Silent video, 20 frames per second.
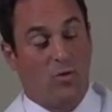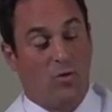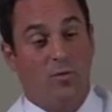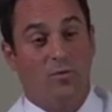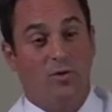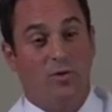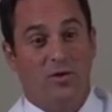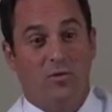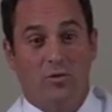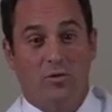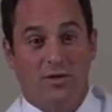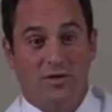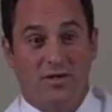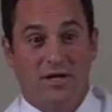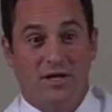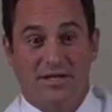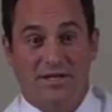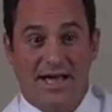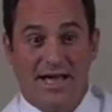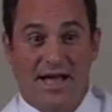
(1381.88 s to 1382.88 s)
normally
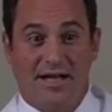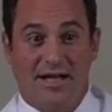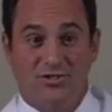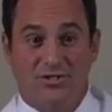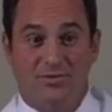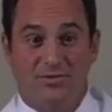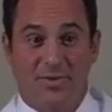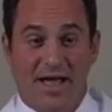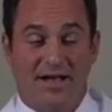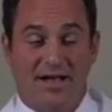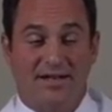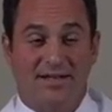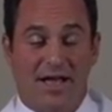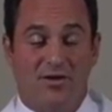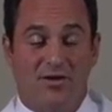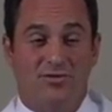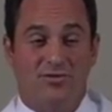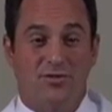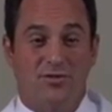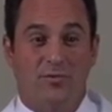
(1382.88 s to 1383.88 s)
would attach back
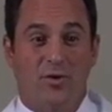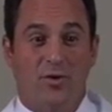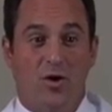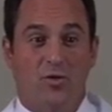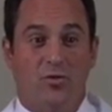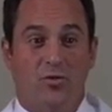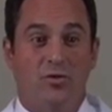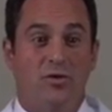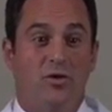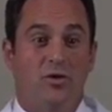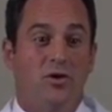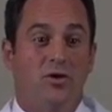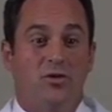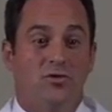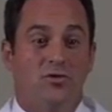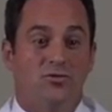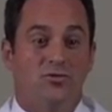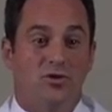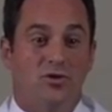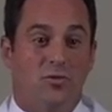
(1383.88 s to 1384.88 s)
down to the bone.
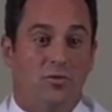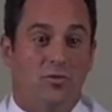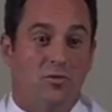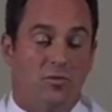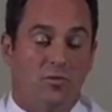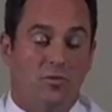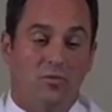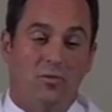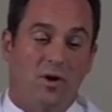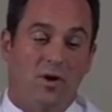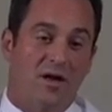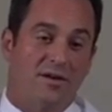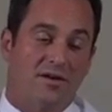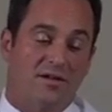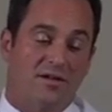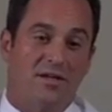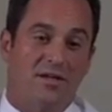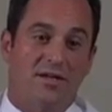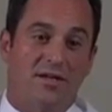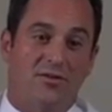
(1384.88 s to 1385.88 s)
So on
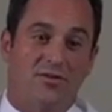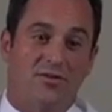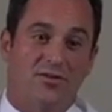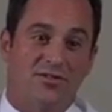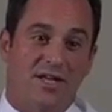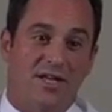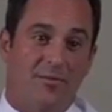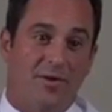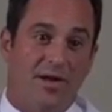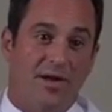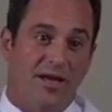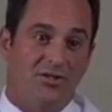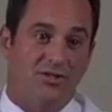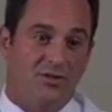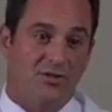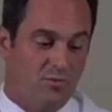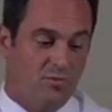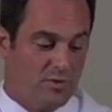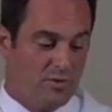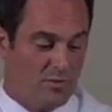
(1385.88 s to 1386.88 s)
clinical
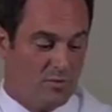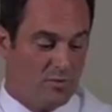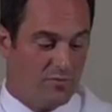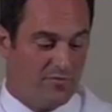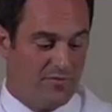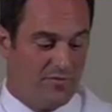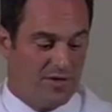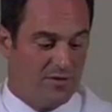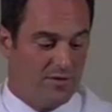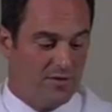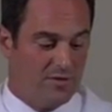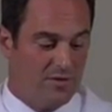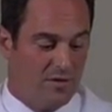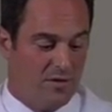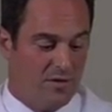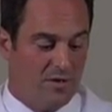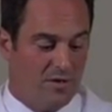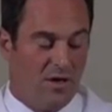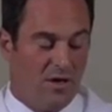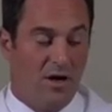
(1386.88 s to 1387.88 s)
examination, we will feel
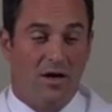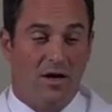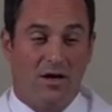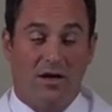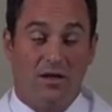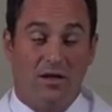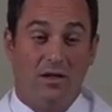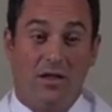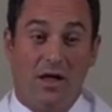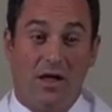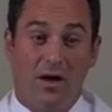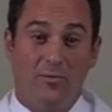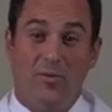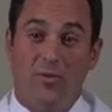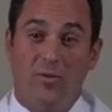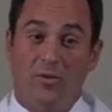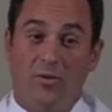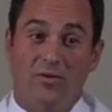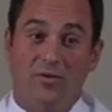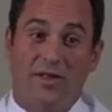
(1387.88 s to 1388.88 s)
a lump
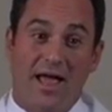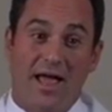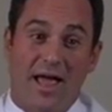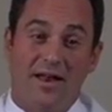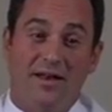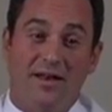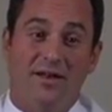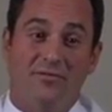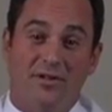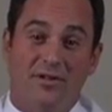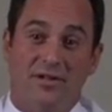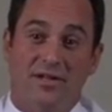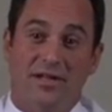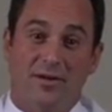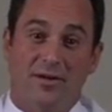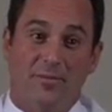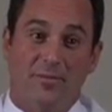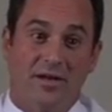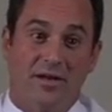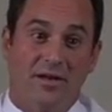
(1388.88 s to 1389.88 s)
or the end of the
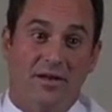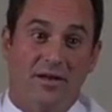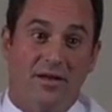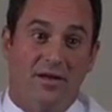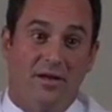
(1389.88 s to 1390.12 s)
ligament.